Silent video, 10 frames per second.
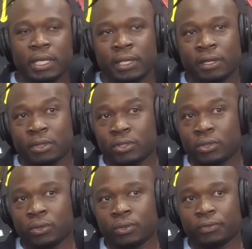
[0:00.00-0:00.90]
And then number
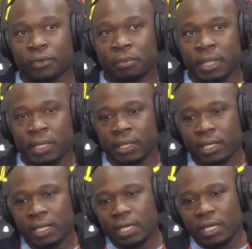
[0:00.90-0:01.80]
two, for me,
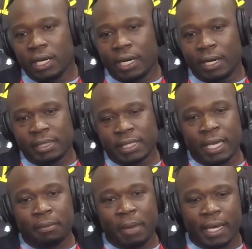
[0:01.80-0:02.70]
as a
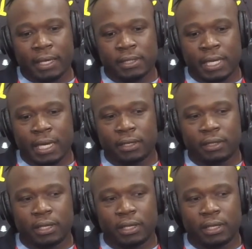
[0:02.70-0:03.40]
kickback is that